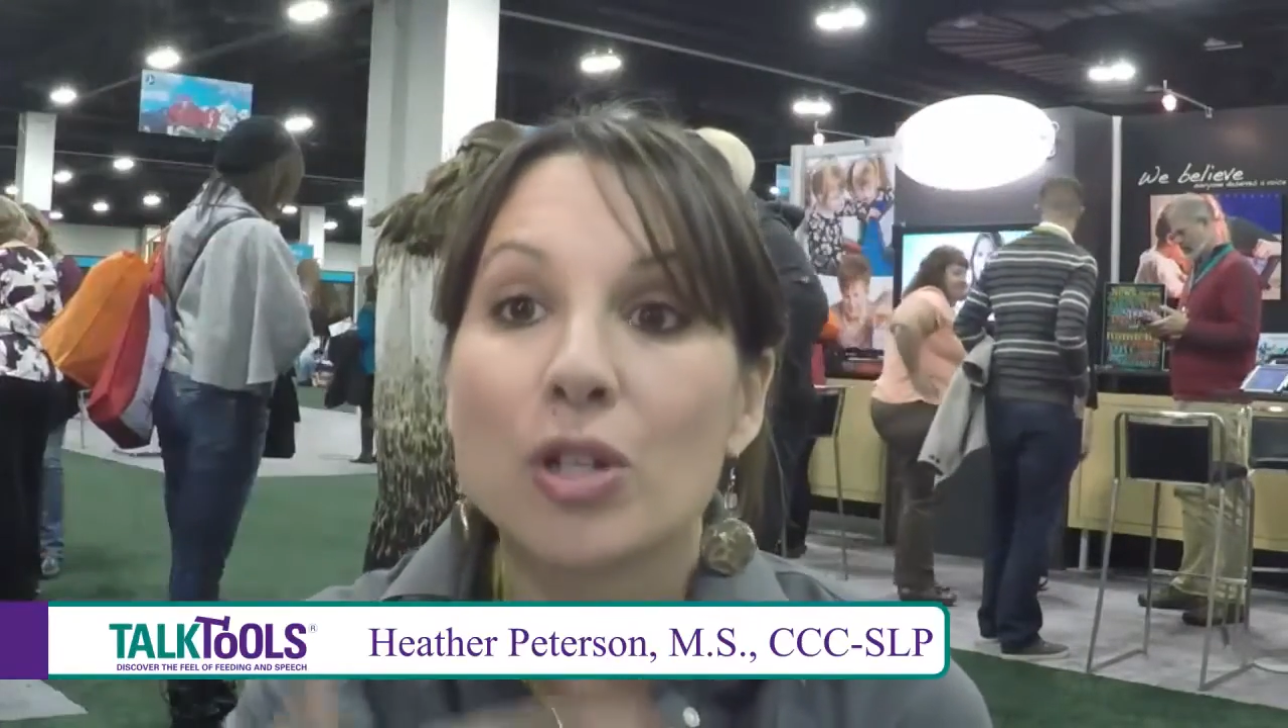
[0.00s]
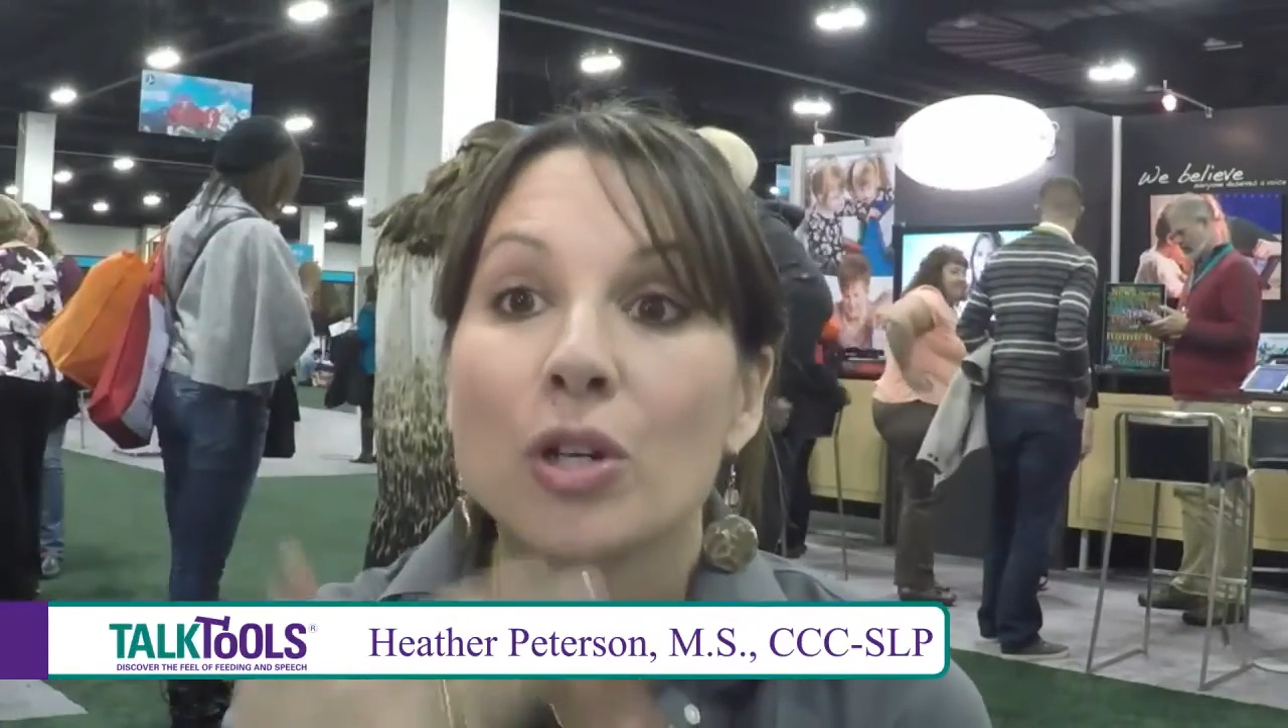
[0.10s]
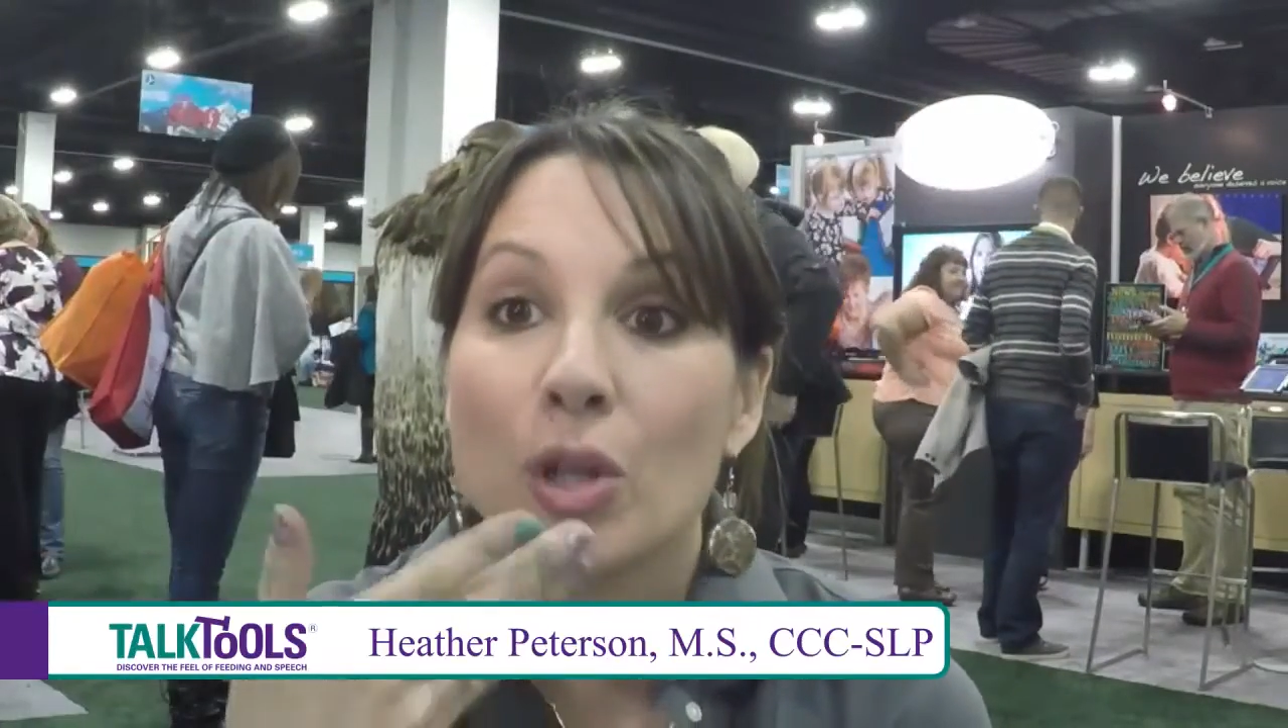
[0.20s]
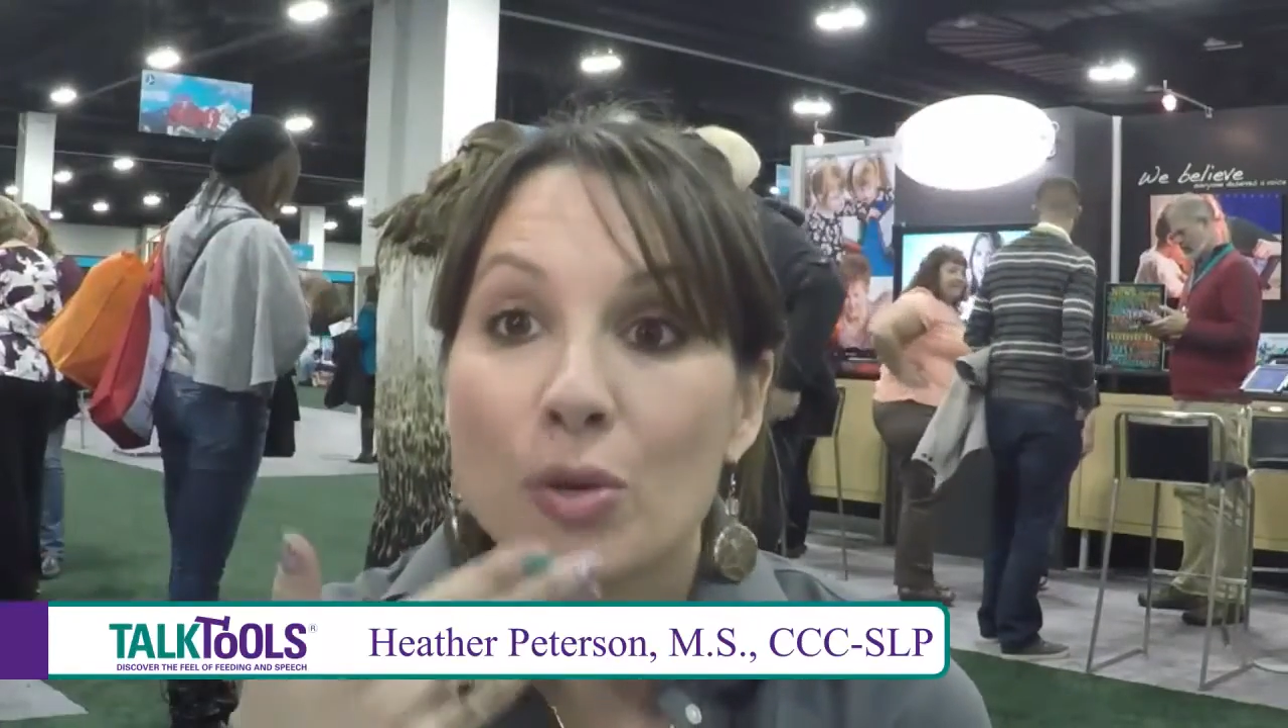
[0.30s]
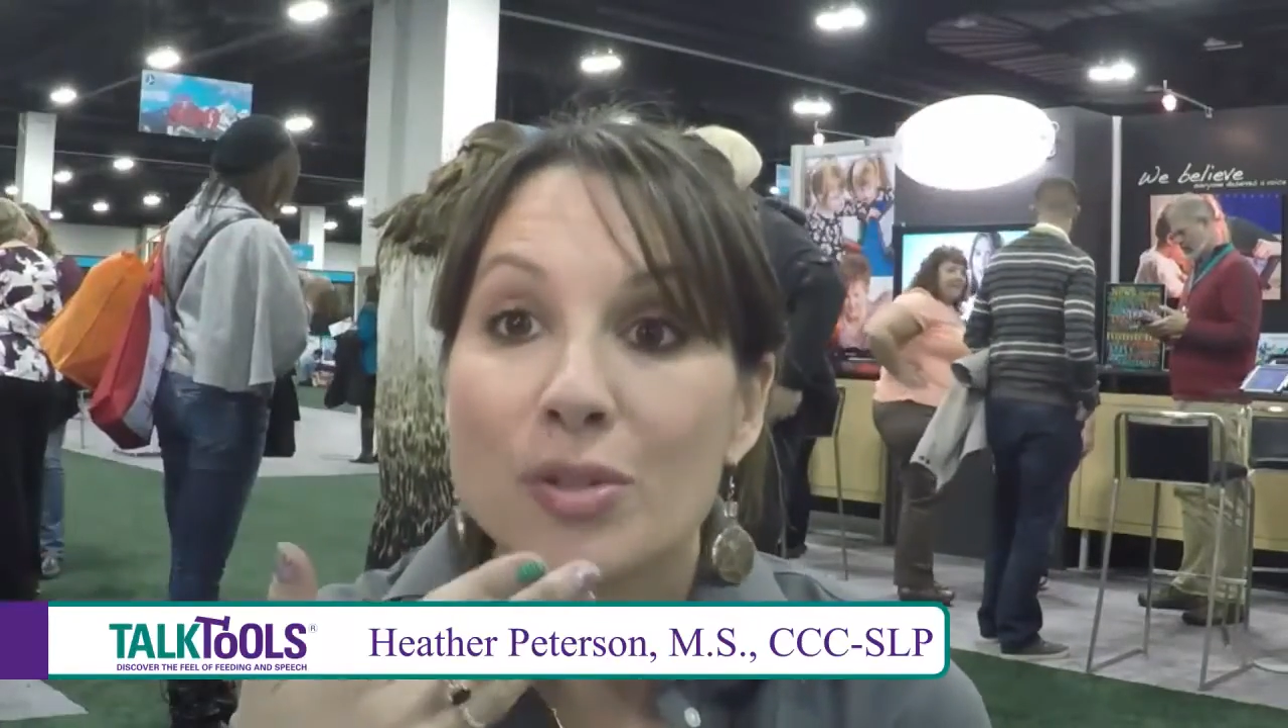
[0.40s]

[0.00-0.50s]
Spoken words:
close